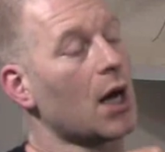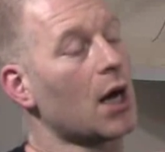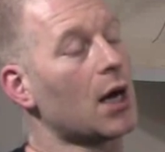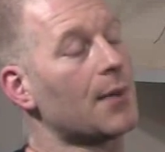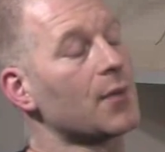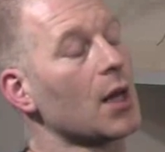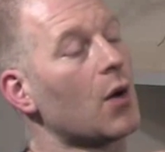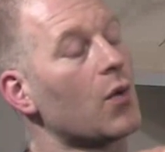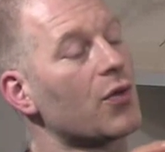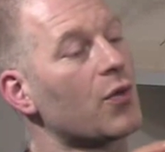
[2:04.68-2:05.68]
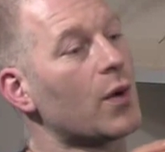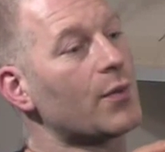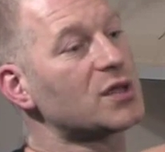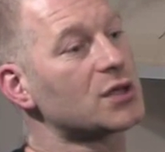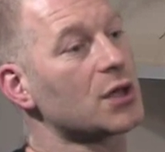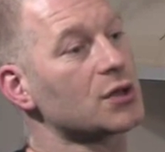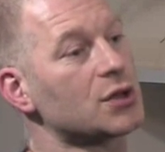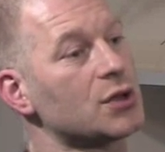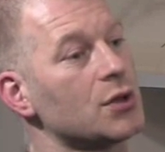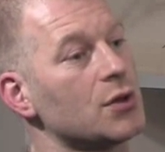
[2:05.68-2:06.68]
When we start
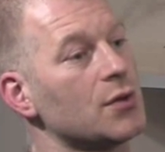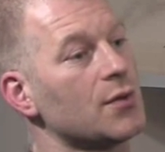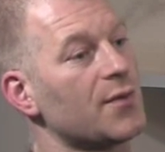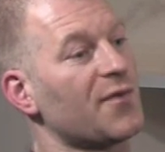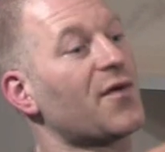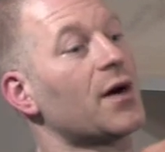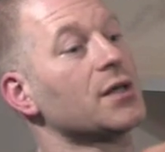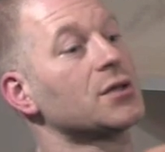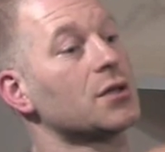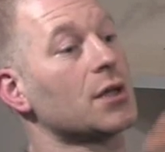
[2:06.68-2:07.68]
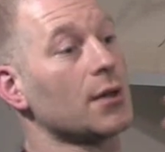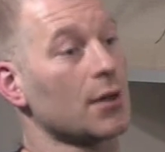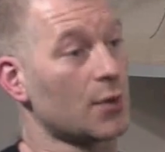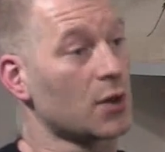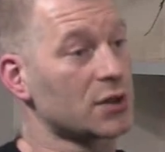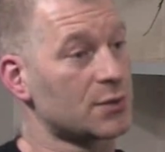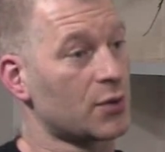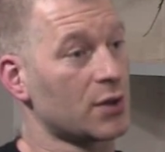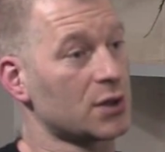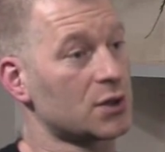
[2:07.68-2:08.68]
to find the blockage
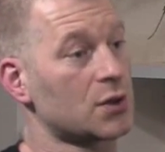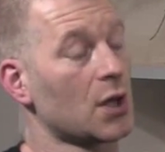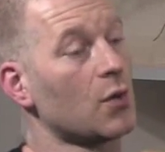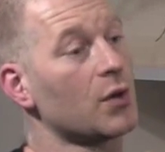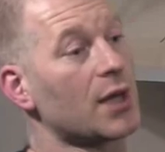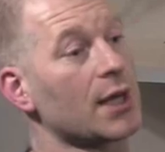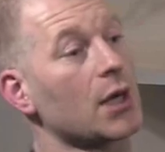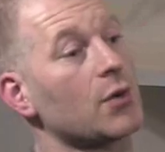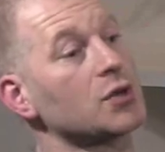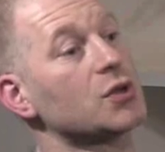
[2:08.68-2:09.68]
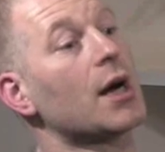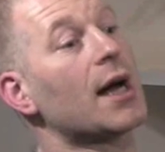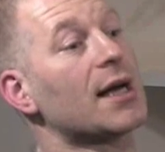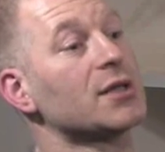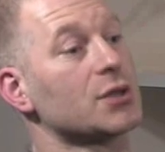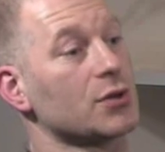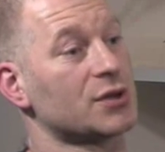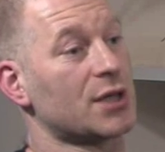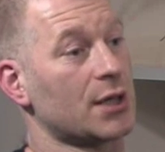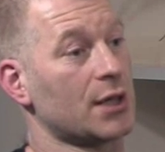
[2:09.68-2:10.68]
points, we then go on to a hands-on
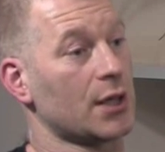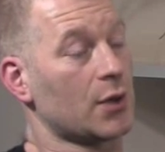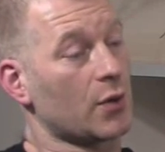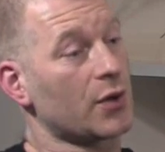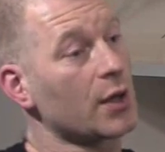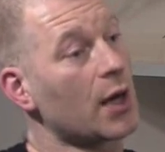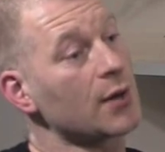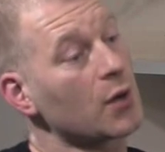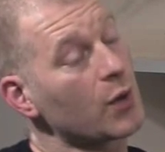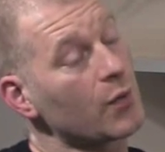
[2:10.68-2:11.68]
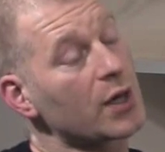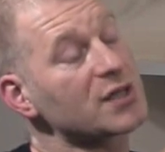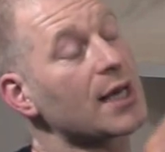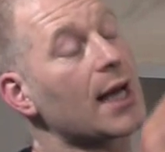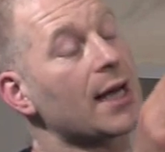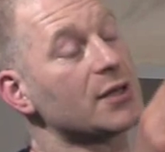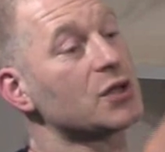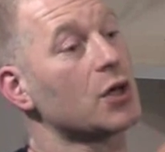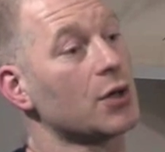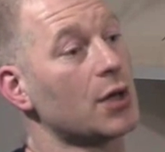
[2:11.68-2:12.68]
technique. Well, when I say
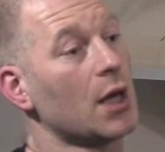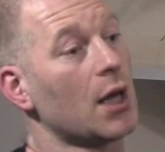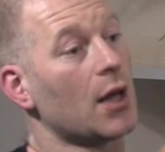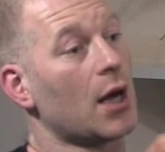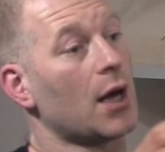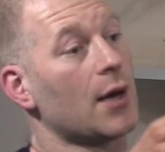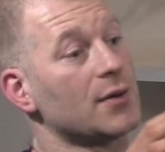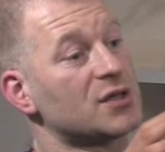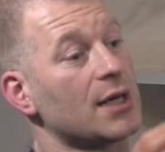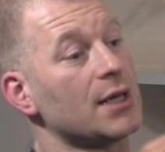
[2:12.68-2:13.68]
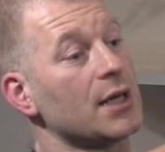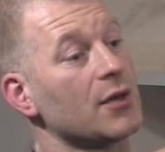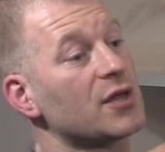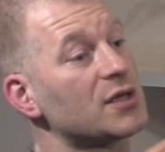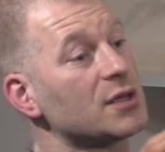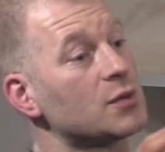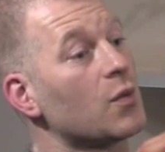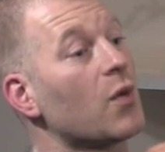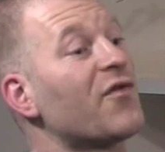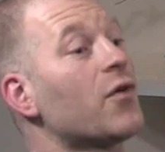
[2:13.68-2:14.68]
hands-on technique, this is
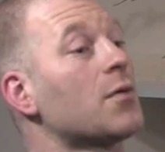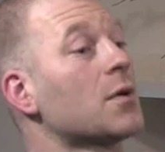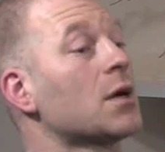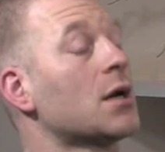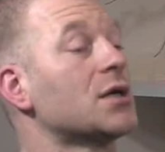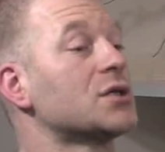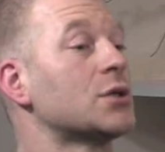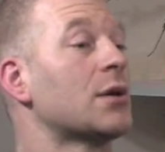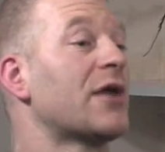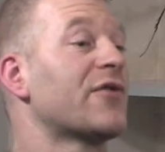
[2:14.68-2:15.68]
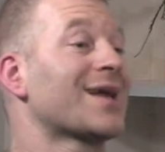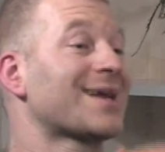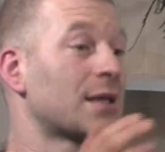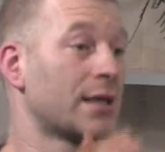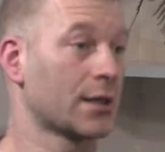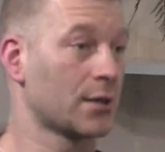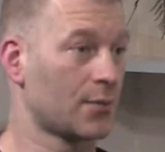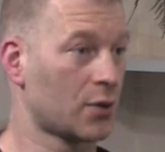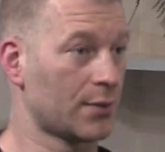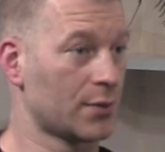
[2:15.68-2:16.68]
for clients who have a clinic
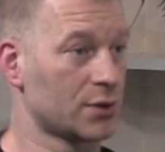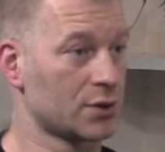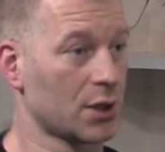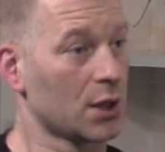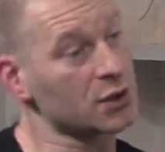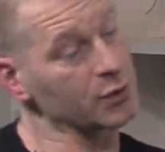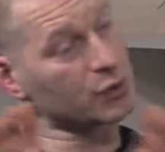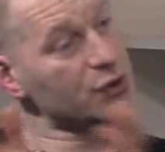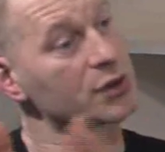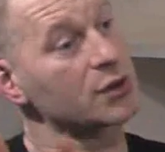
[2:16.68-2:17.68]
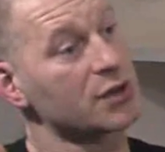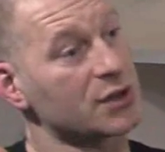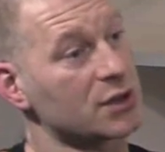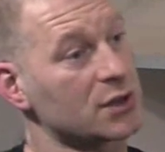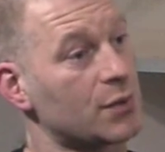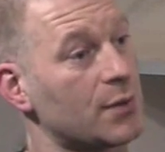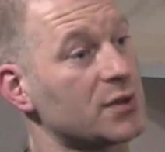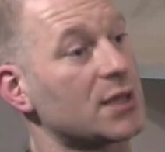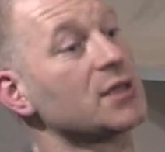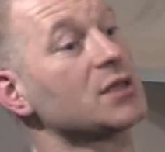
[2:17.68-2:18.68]
appointment, because we also do distance
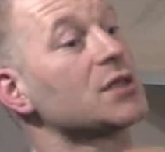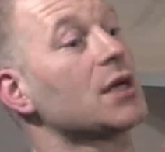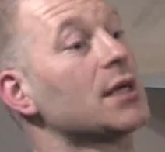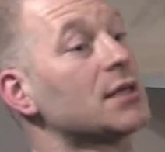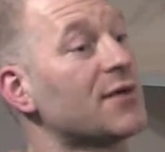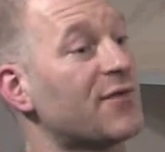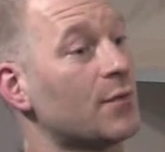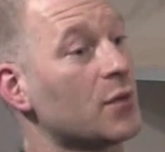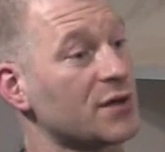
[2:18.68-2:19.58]
appointments, and it's a slightly different